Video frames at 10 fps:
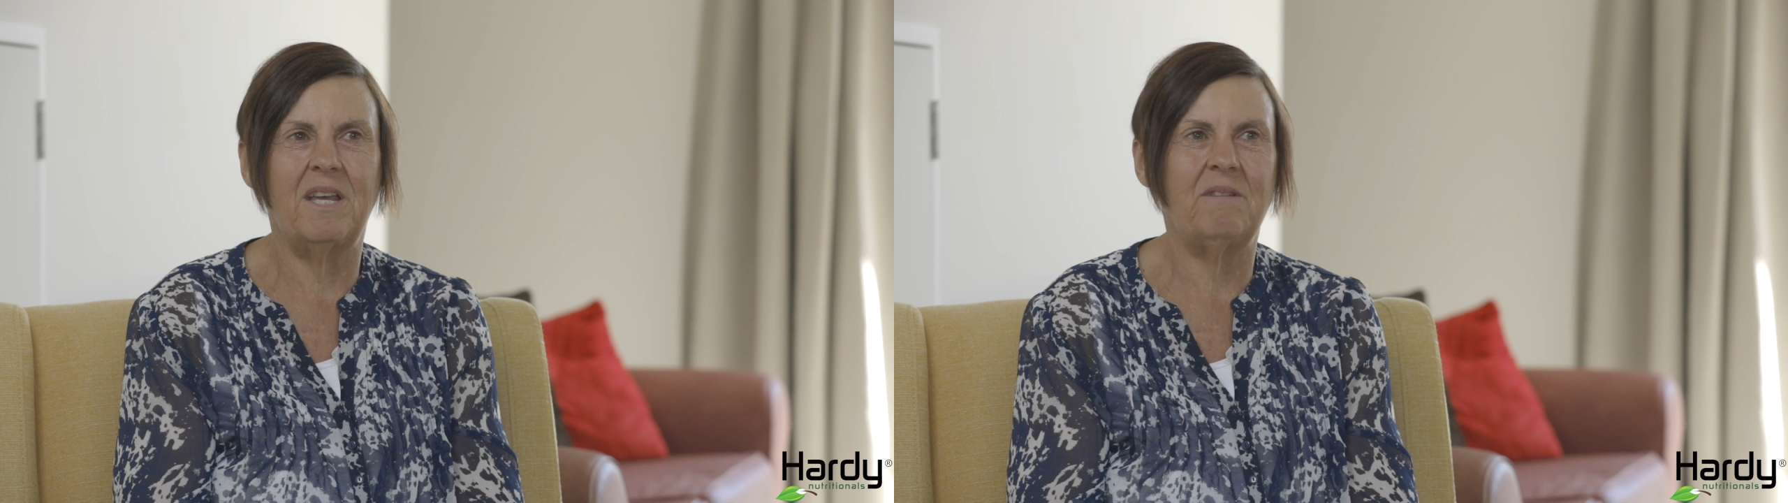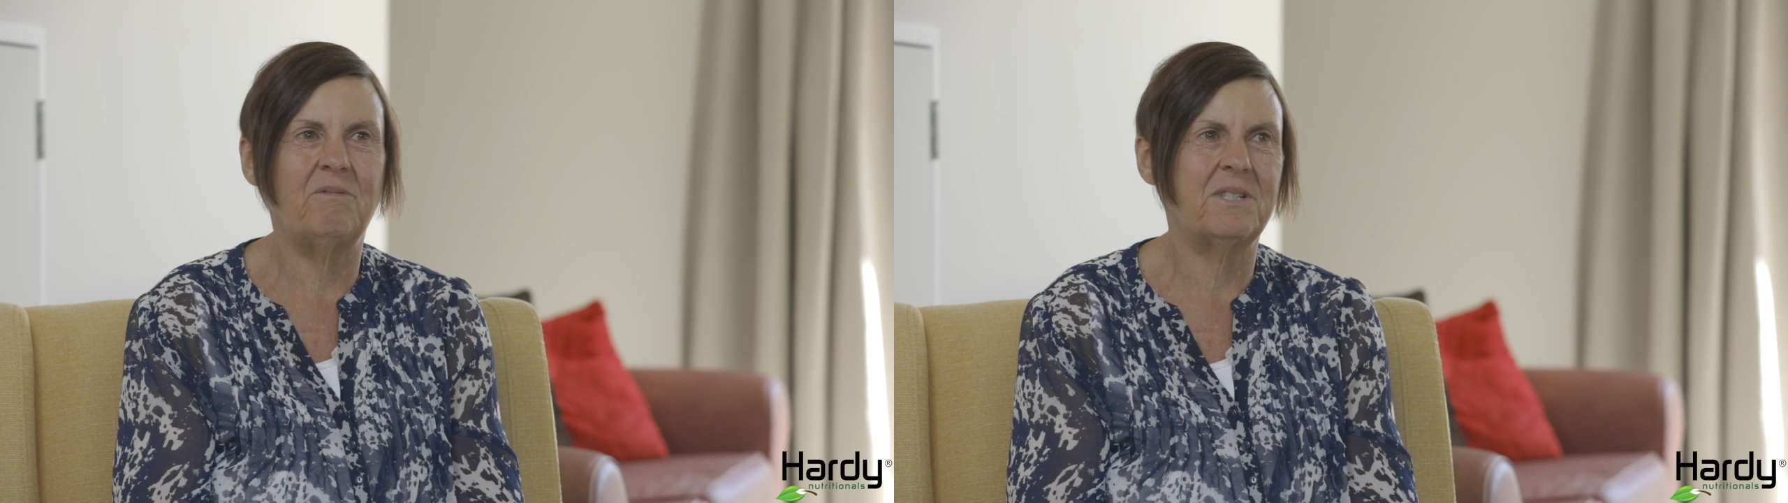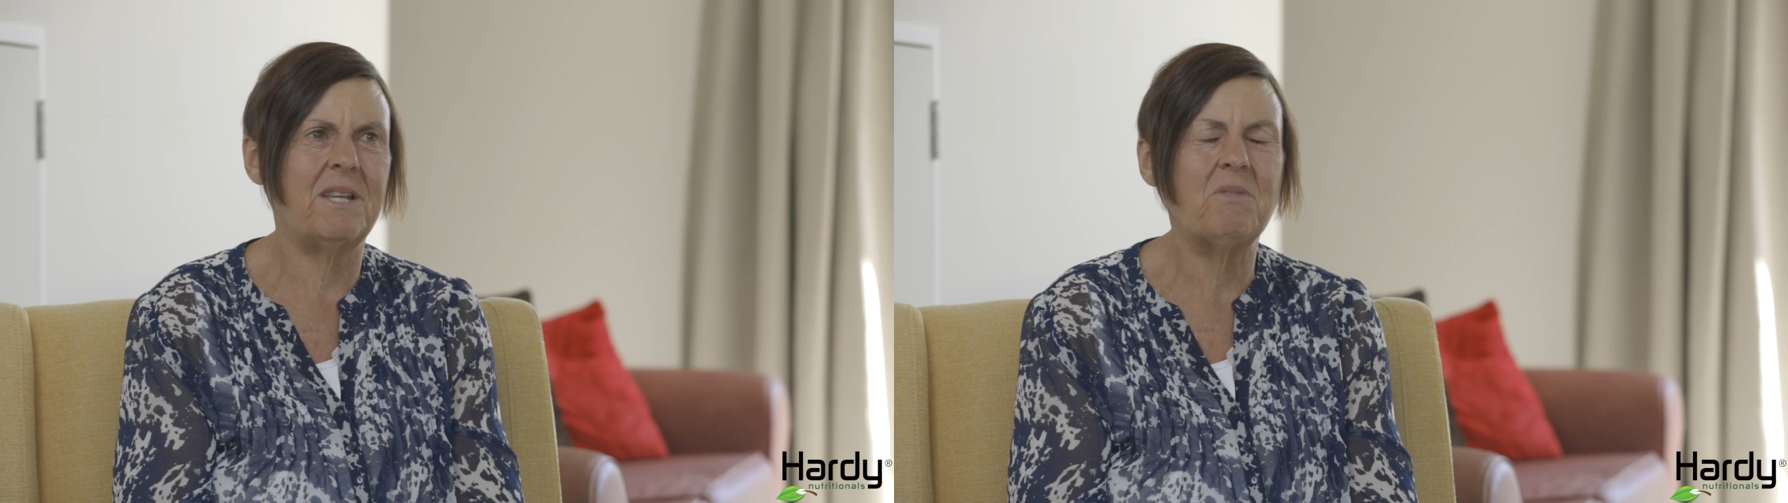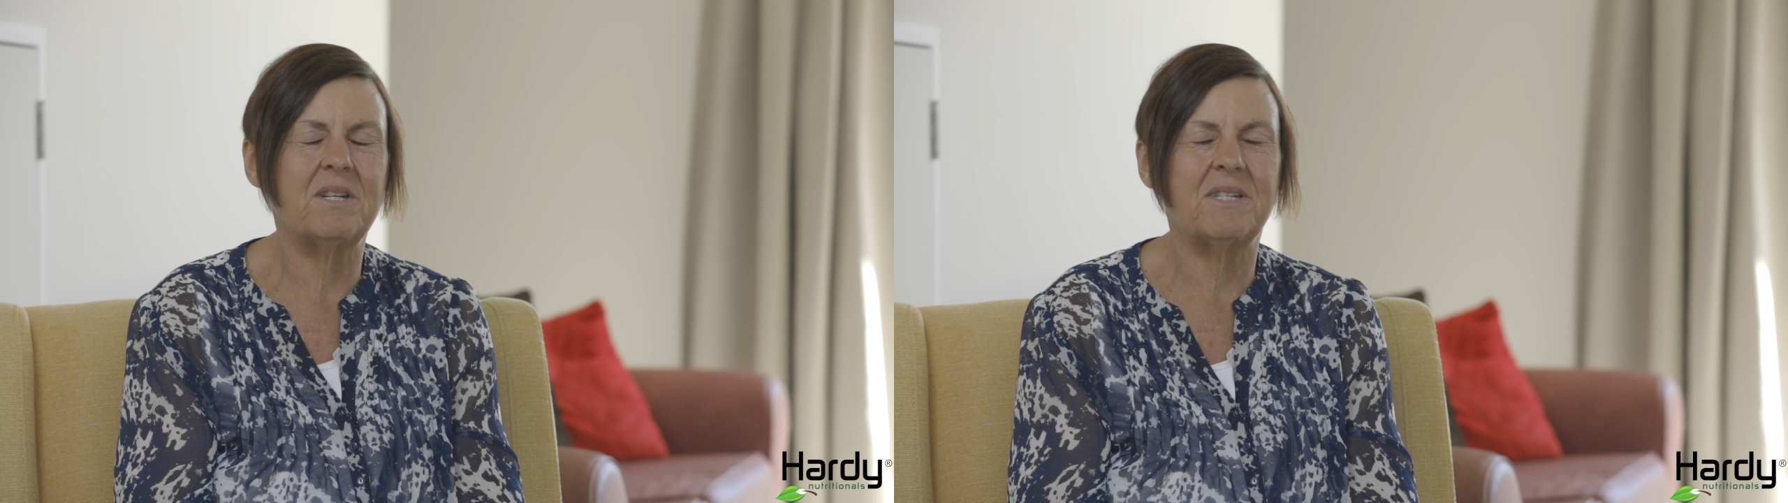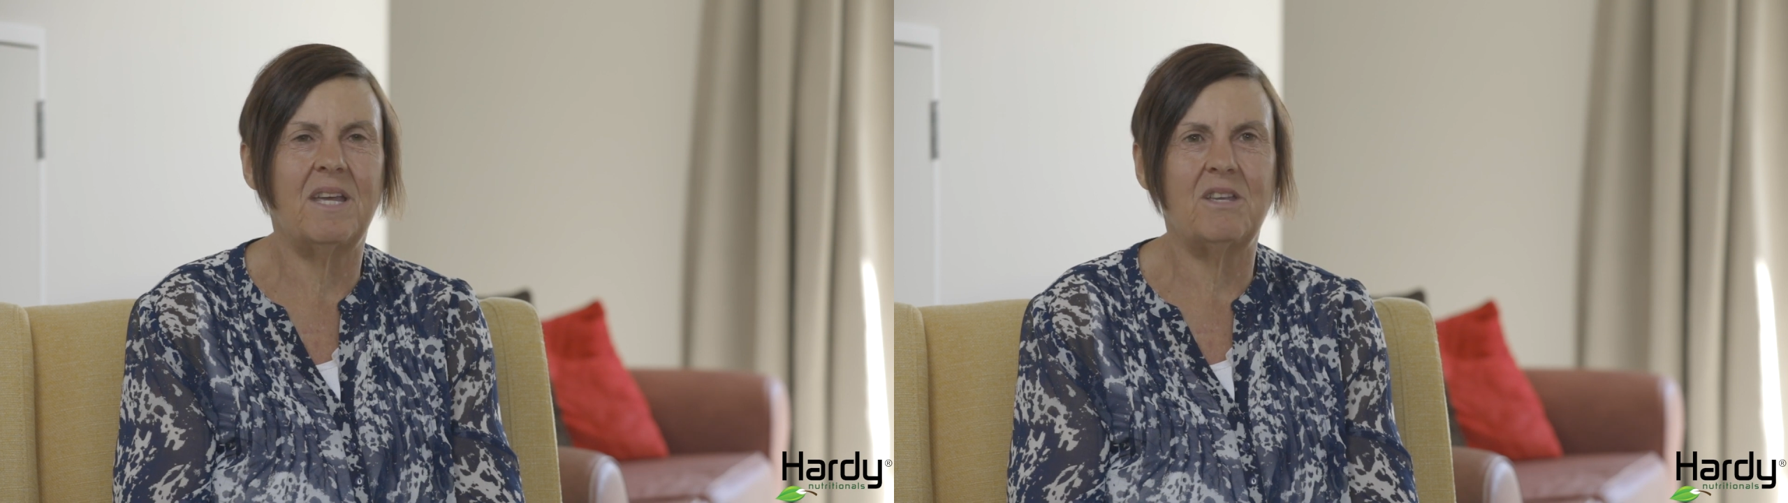And for someone
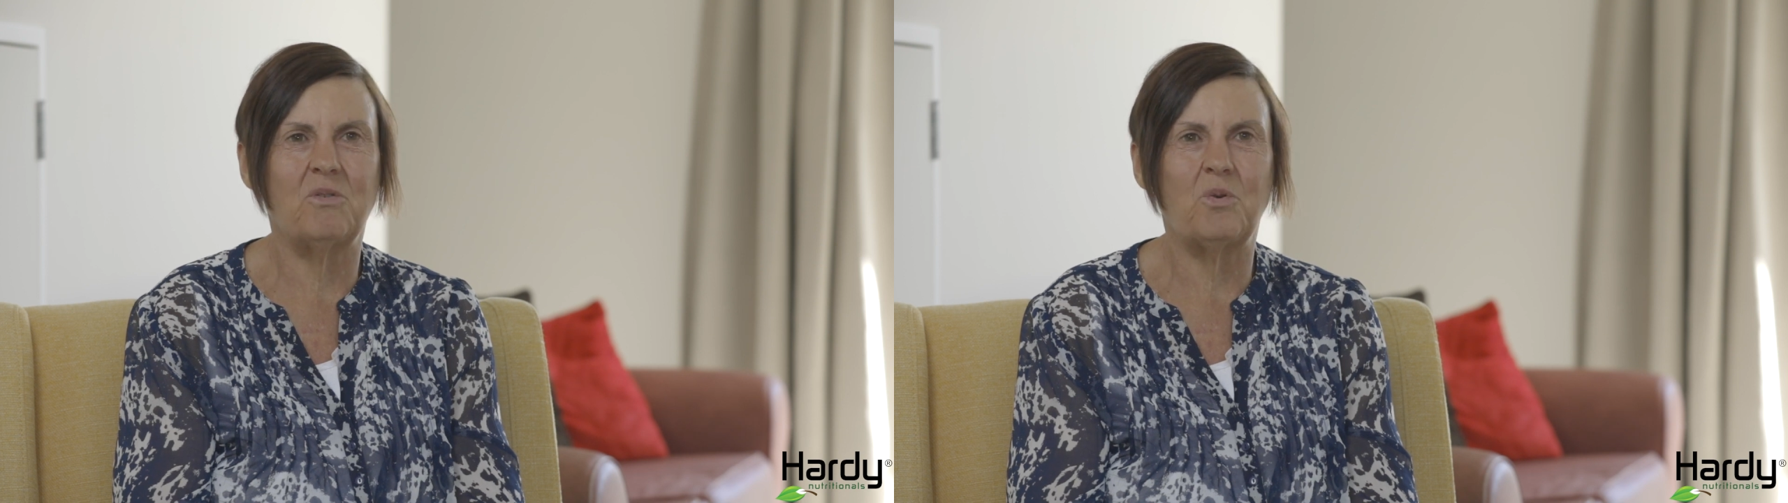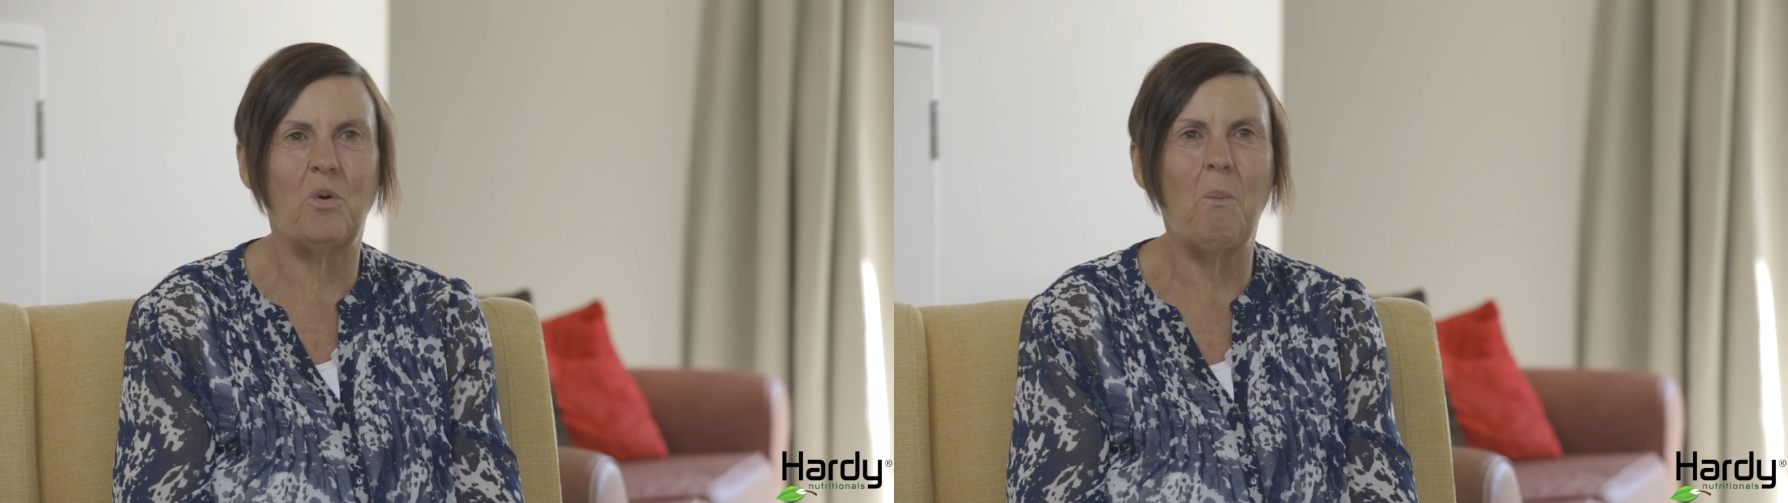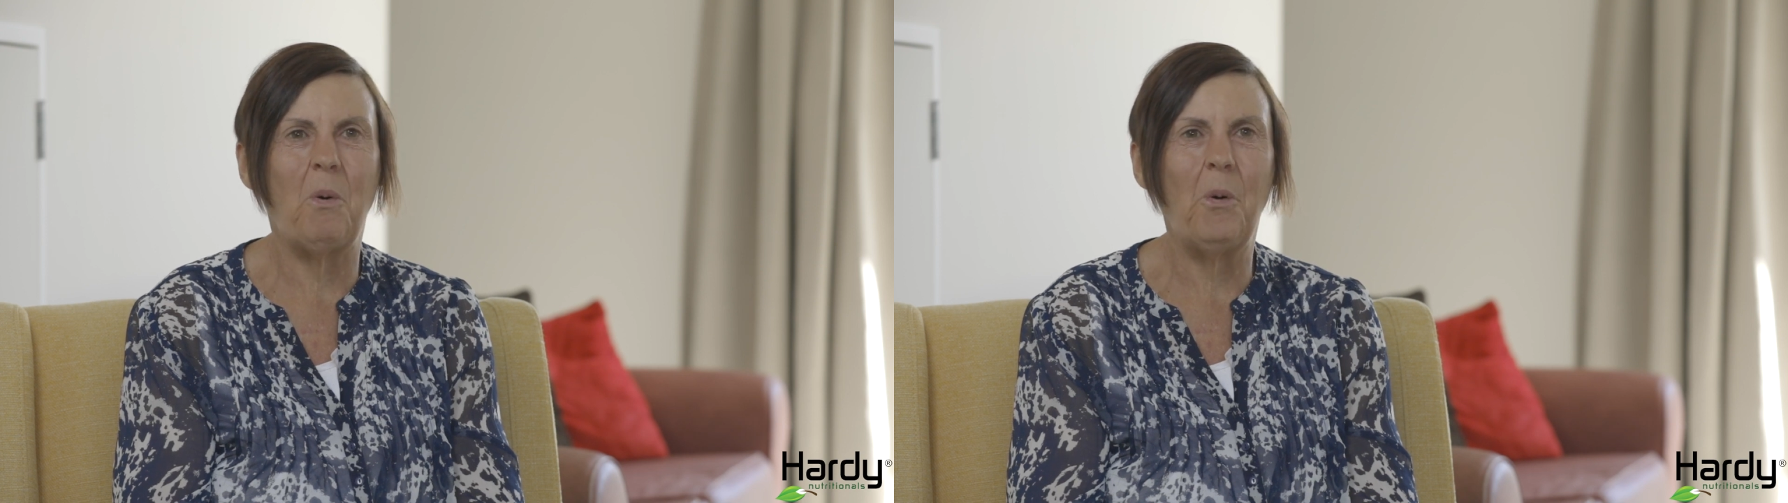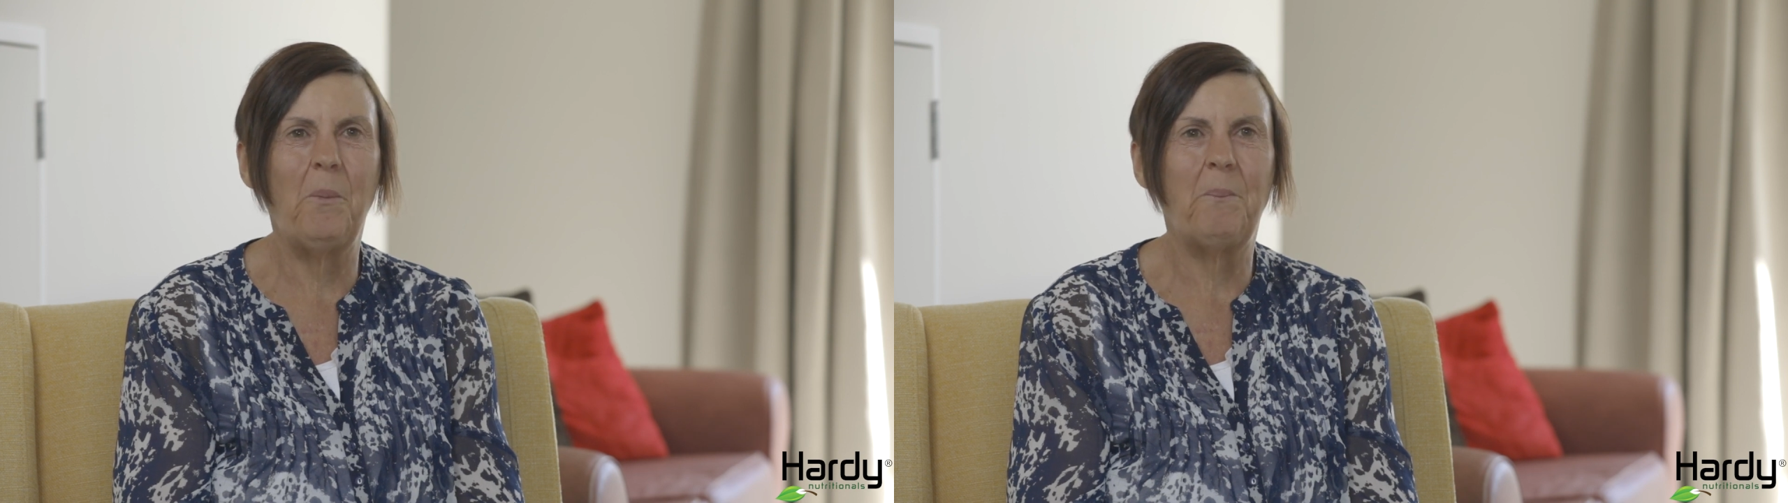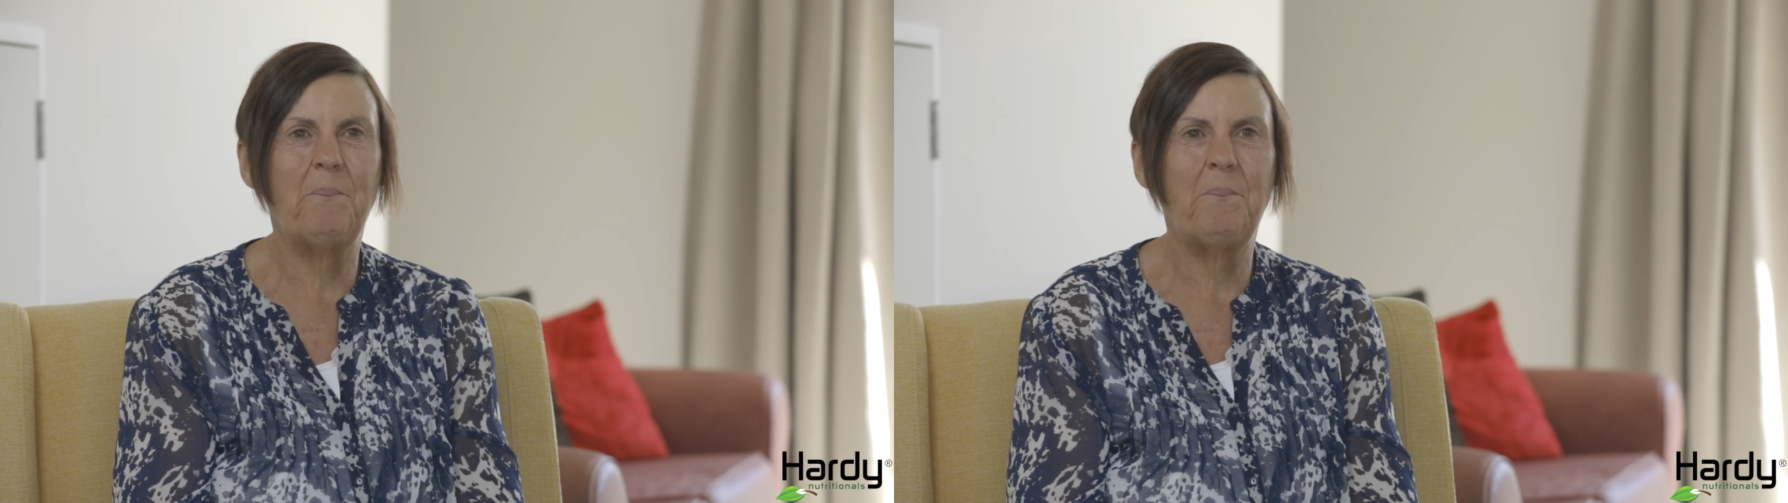to say you're normal